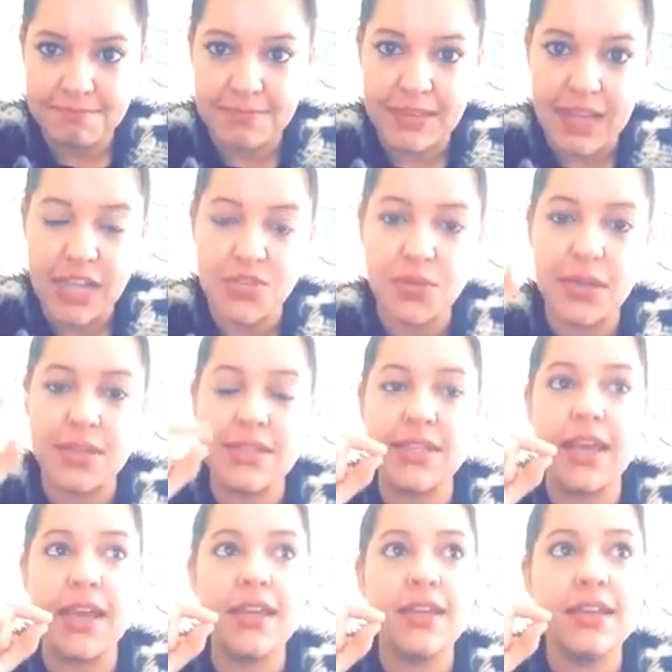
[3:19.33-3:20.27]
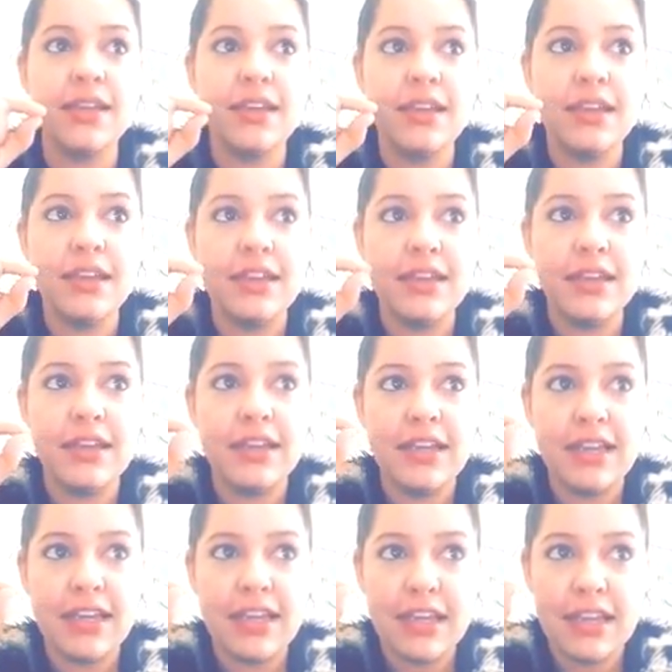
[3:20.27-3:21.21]
That's what it's like.
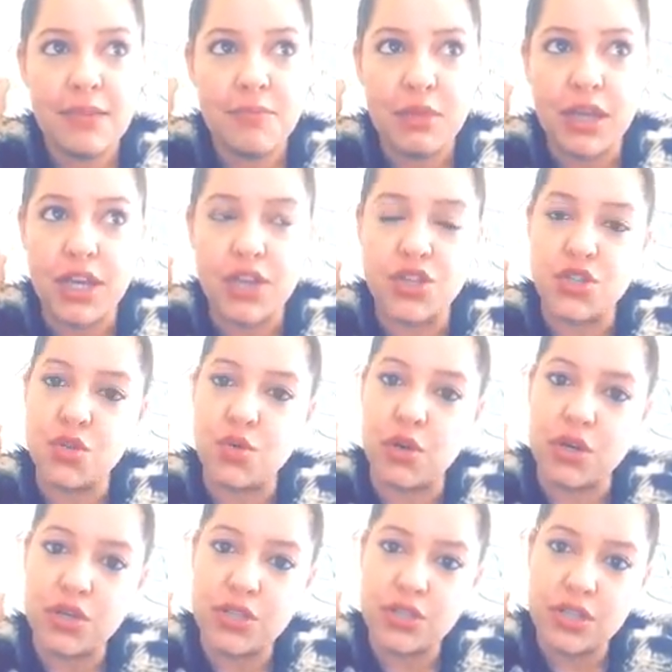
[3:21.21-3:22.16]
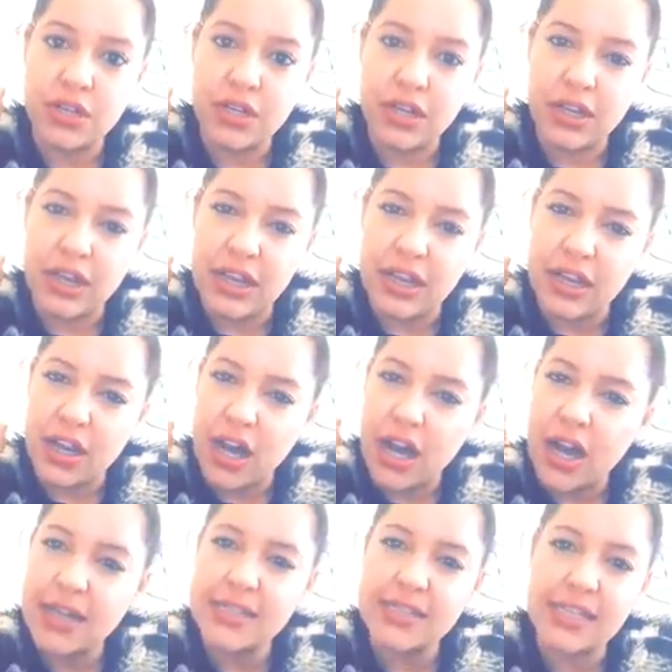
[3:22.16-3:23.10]
Because you are
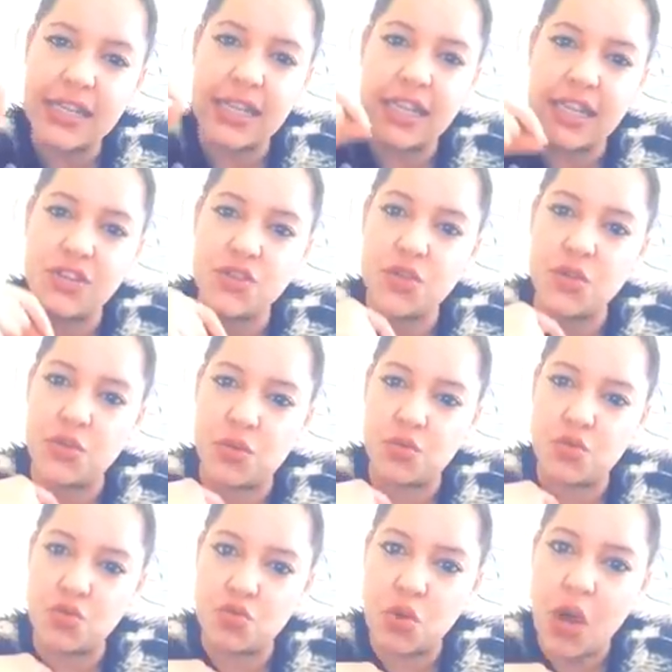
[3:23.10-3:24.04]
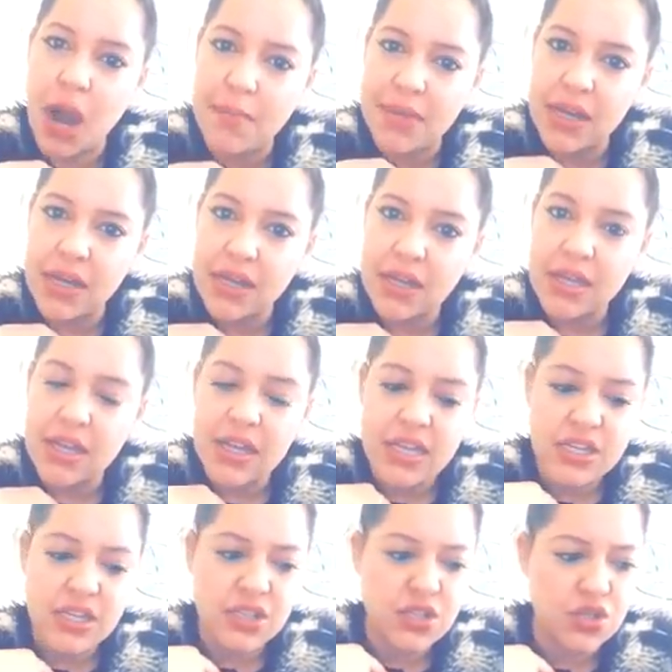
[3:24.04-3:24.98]
causing internal drama,
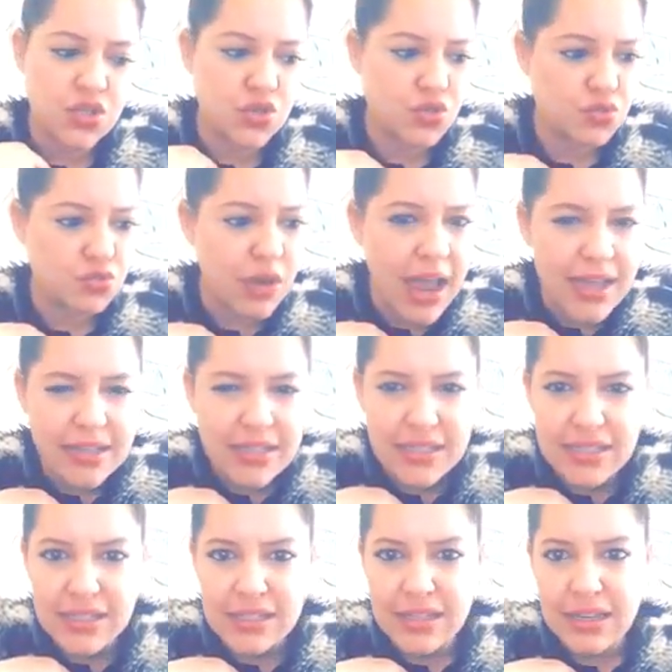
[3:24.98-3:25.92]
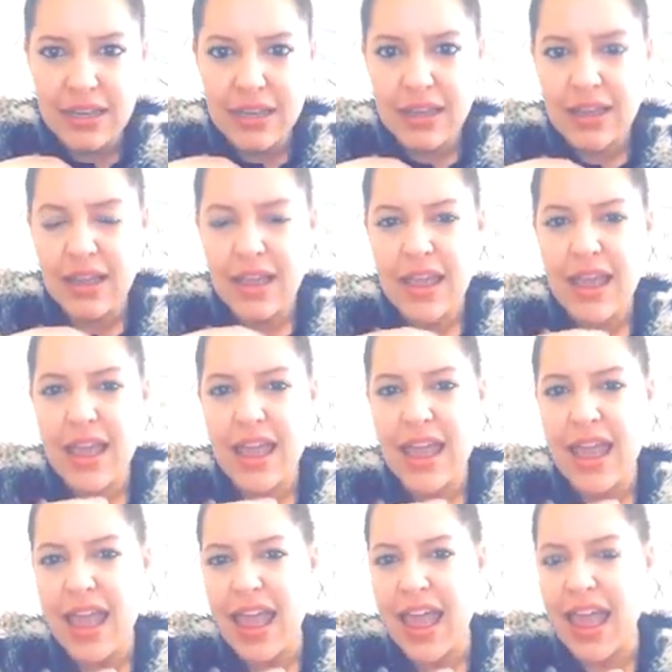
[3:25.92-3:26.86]
stress,
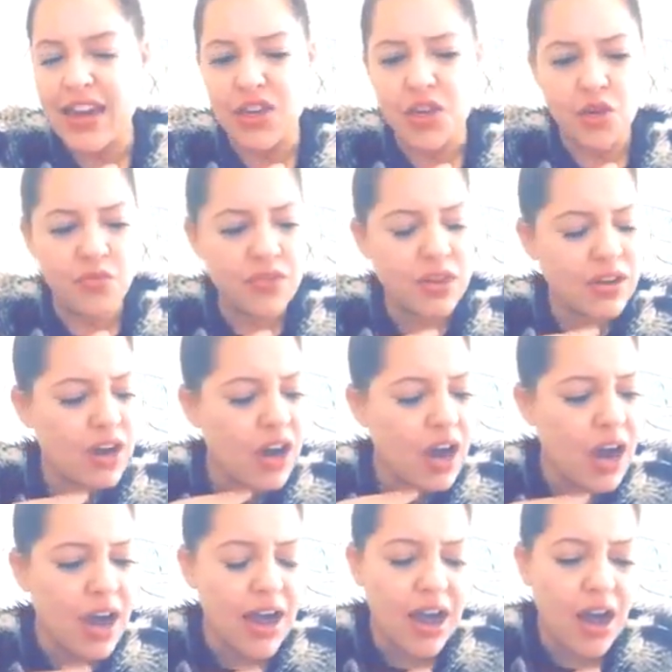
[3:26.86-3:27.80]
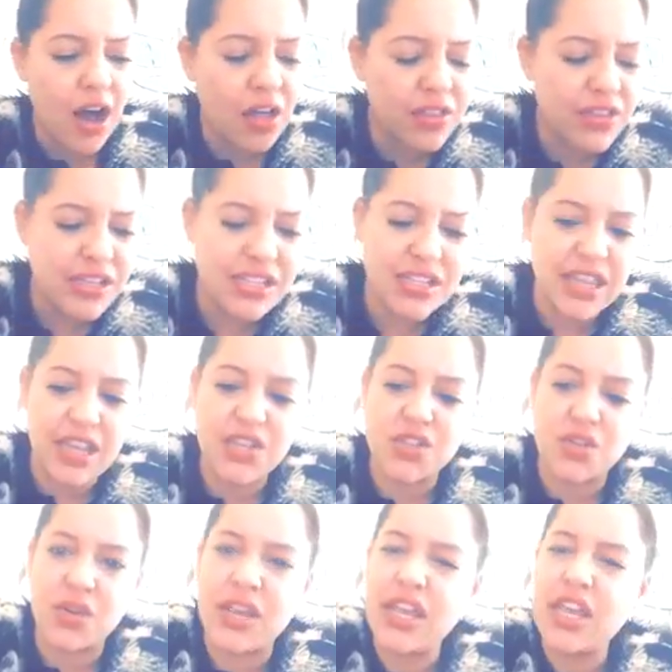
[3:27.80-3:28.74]
and all these
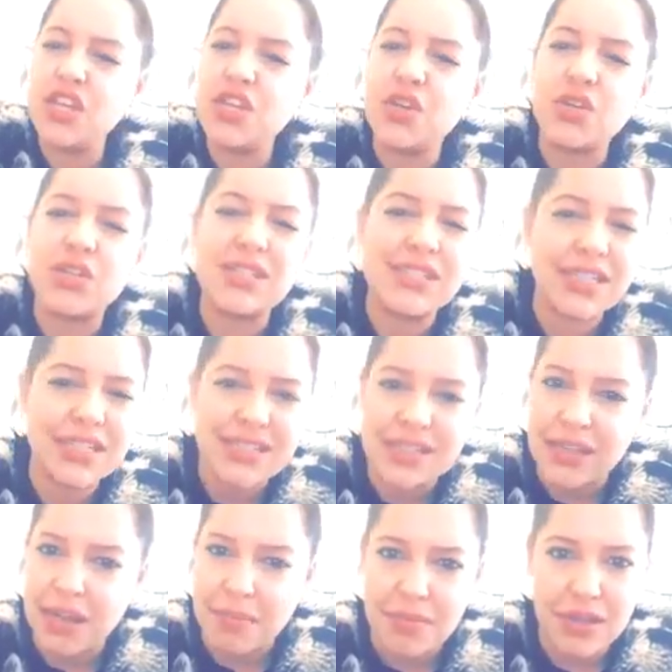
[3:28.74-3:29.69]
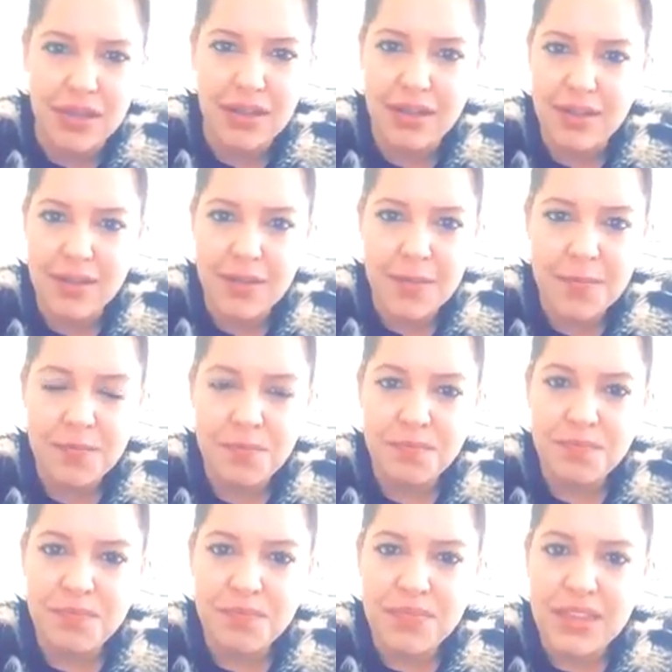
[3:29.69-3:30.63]
things are in your system.
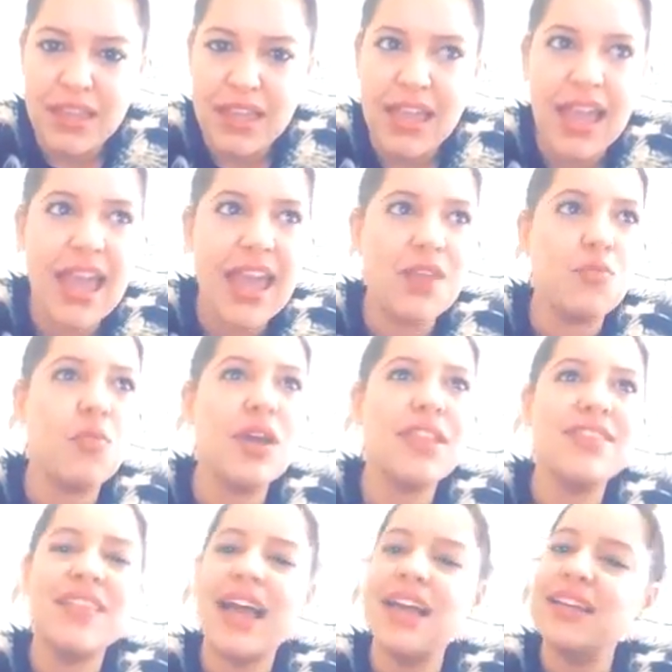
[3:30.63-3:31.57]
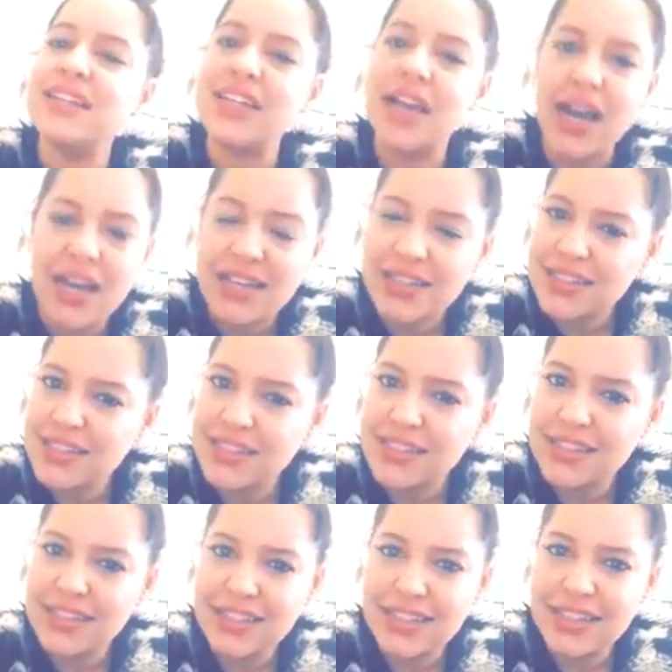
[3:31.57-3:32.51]
And what that does
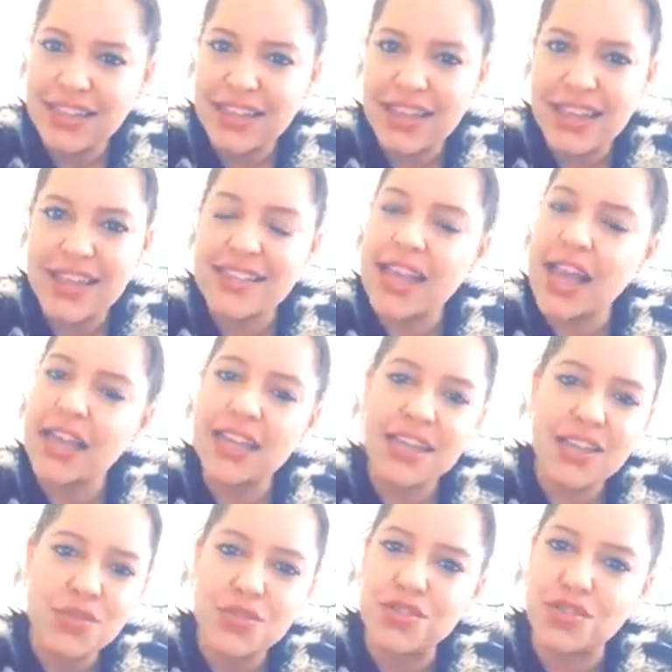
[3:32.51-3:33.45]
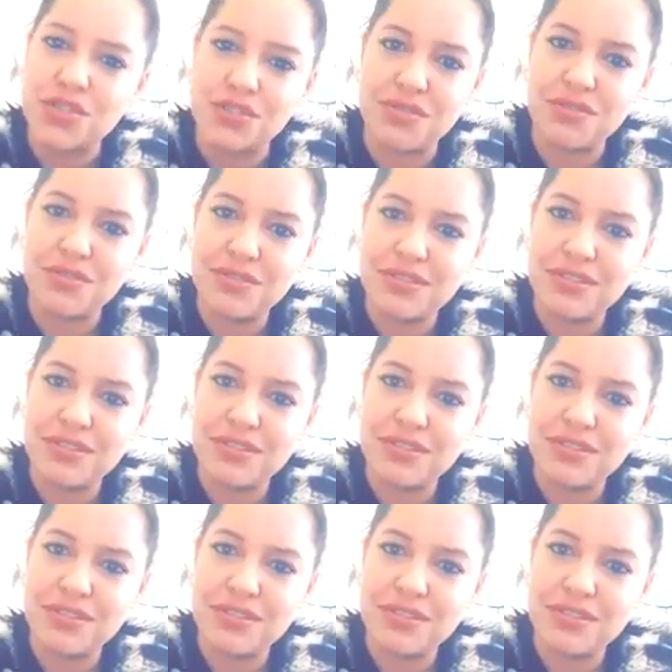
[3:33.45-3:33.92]
is that kills you